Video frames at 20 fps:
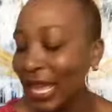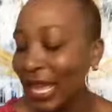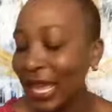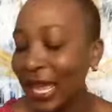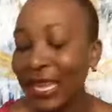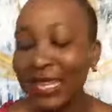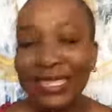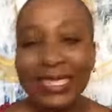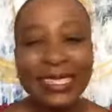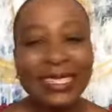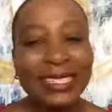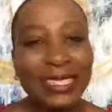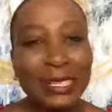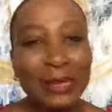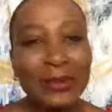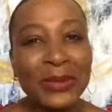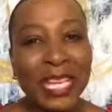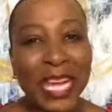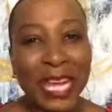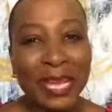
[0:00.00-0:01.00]
And
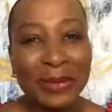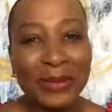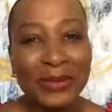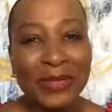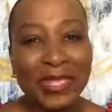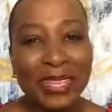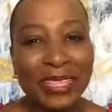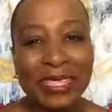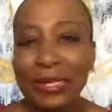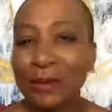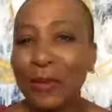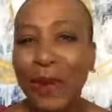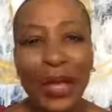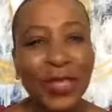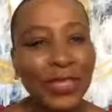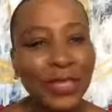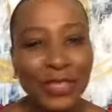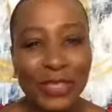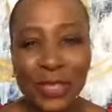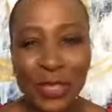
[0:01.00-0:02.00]
sometimes it's
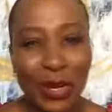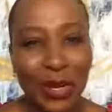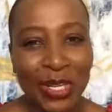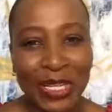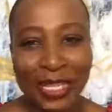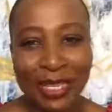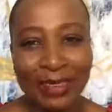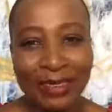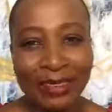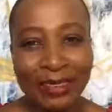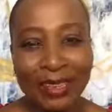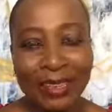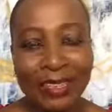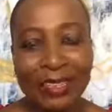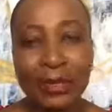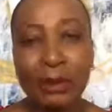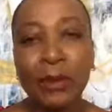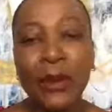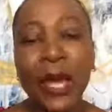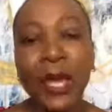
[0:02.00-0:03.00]
about the journey. It's
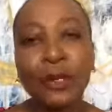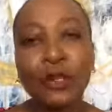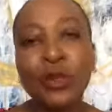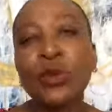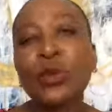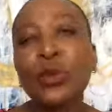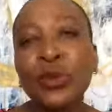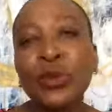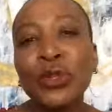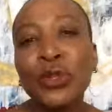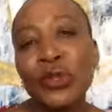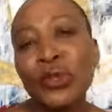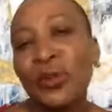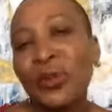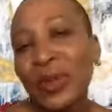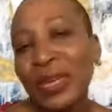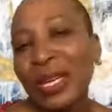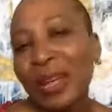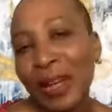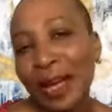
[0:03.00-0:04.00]
about who you
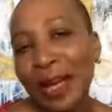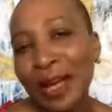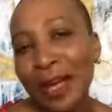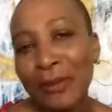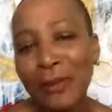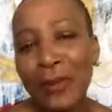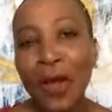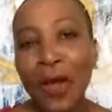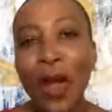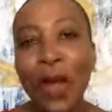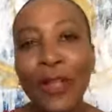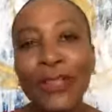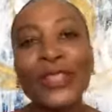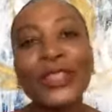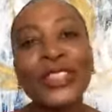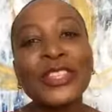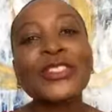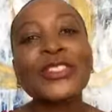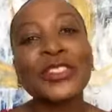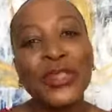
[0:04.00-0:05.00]
become on
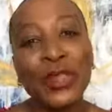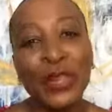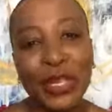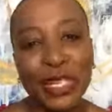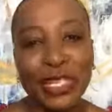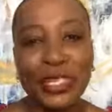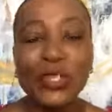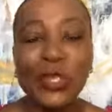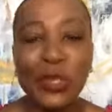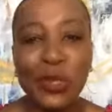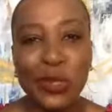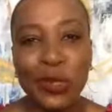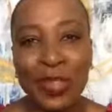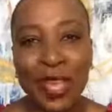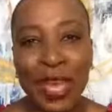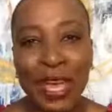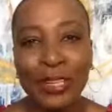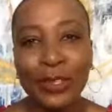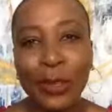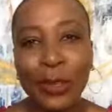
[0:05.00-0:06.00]
the journey to
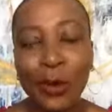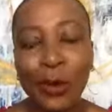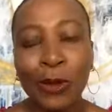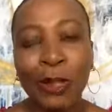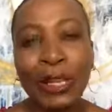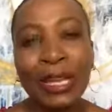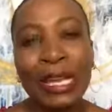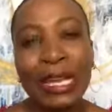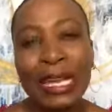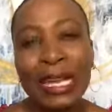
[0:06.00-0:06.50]
that goal.